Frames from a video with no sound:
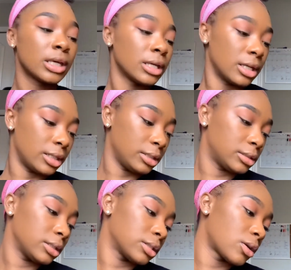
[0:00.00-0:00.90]
and this
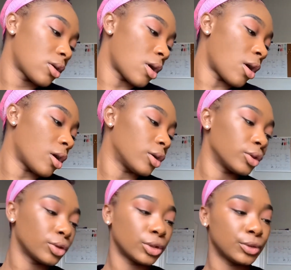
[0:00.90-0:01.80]
is called
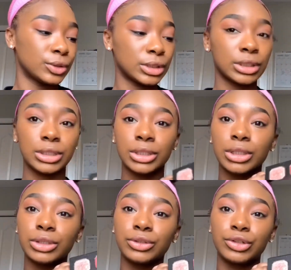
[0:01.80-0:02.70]
Lucid
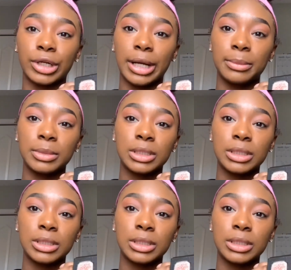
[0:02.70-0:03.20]
Dreams.